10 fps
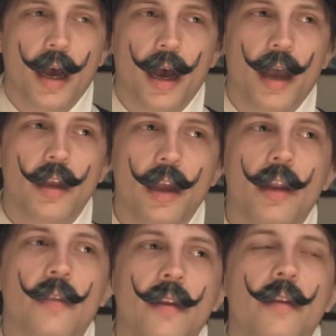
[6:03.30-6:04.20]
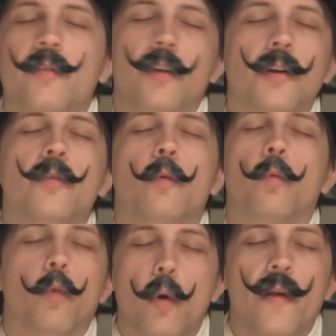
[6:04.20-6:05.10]
it still
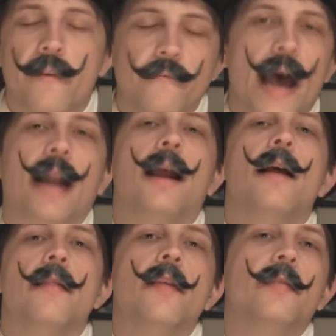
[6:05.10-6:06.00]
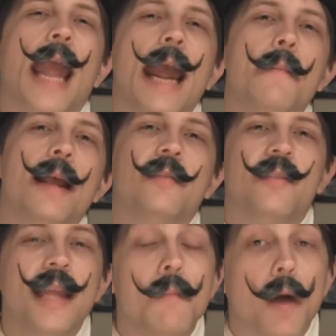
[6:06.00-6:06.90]
doesn't ruin the fact that this game
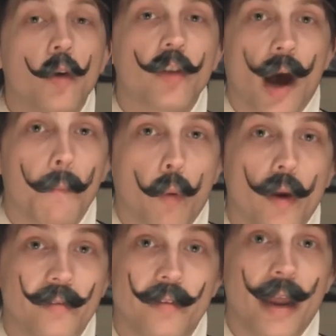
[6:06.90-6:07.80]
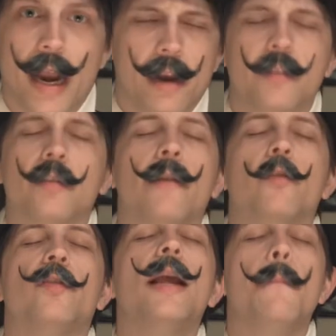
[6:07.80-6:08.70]
is the most on point to date, and it
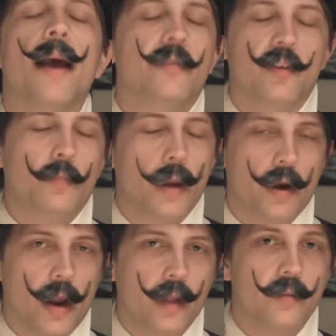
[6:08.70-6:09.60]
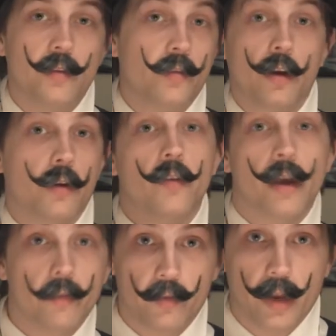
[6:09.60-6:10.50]
delivers the best experience the series has
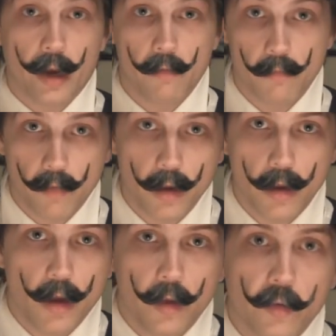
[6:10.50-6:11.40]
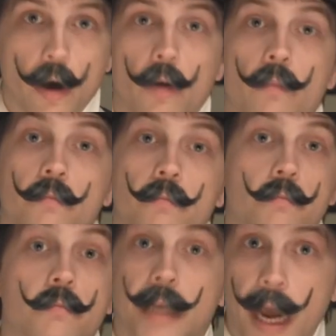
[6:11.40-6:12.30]
ever seen. So,
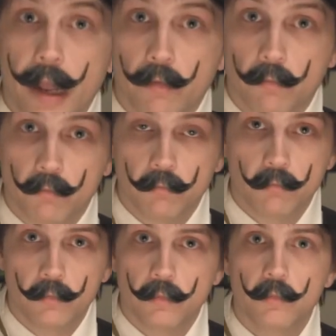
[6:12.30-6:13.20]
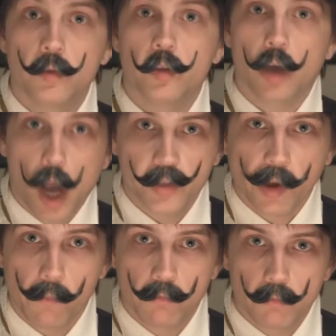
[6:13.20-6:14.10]
get it. It's
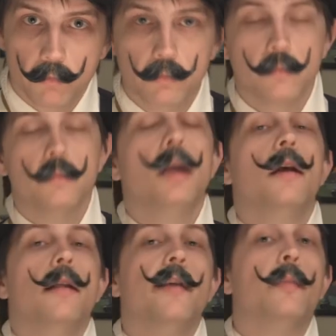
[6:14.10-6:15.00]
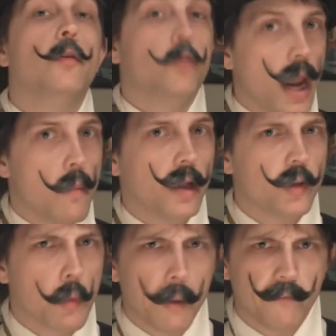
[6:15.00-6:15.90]
awesome. This has been Jay
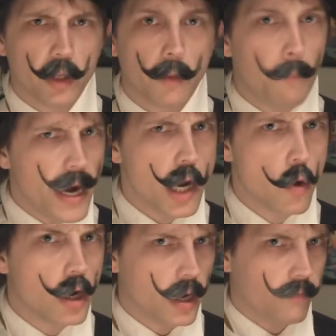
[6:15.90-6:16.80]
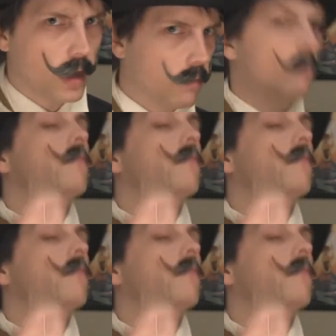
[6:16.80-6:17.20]
Wellington Romanfeller bidding you a good evening